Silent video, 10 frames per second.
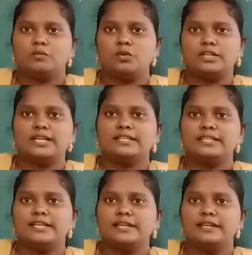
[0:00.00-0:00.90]
What are
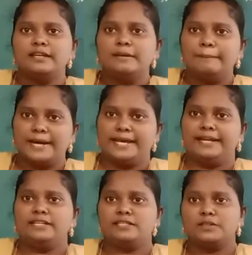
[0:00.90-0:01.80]
they?
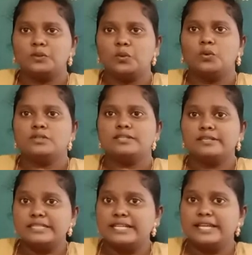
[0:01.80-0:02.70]
Parrots,
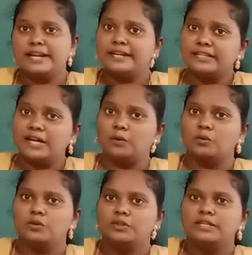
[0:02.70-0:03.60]
goats, deer and cow.